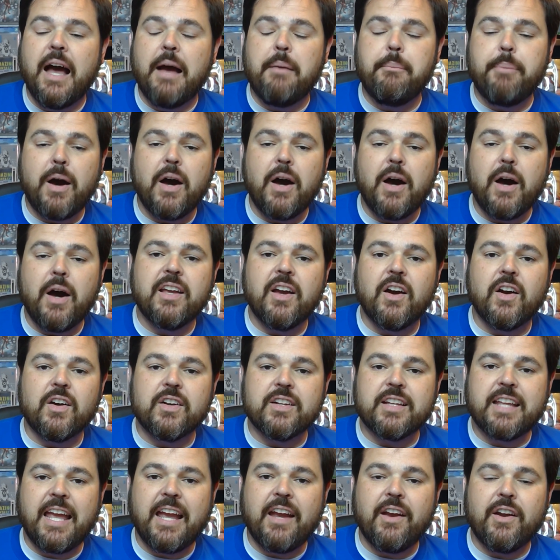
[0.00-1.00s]
a
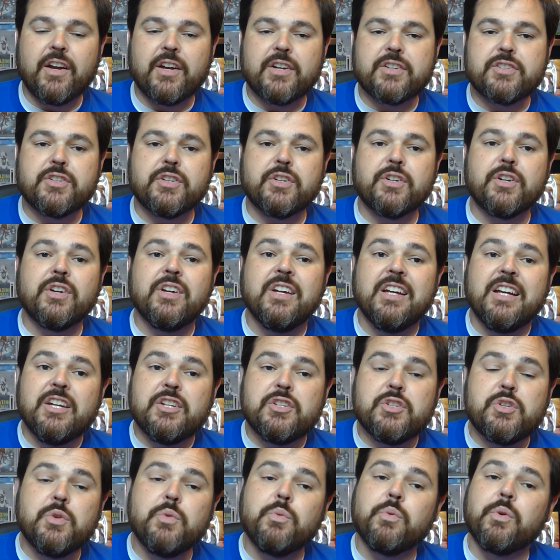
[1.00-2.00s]
bodyguard character
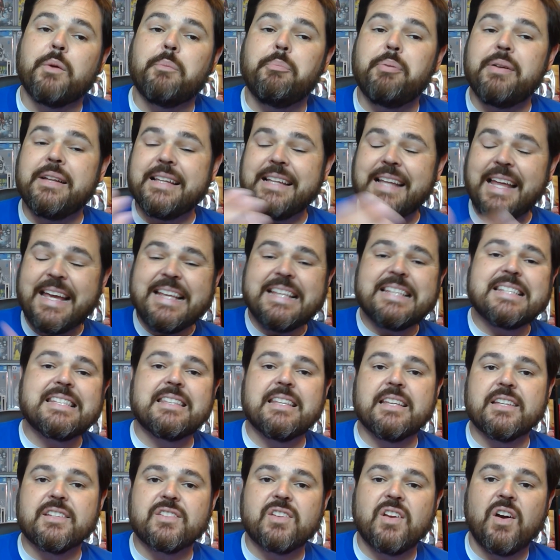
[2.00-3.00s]
to replace
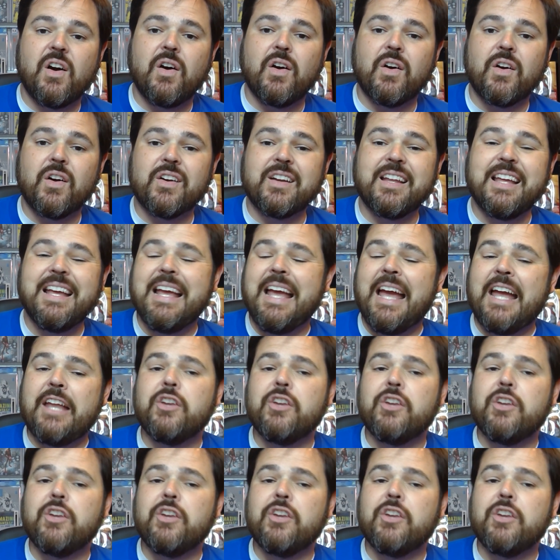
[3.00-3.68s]
this card,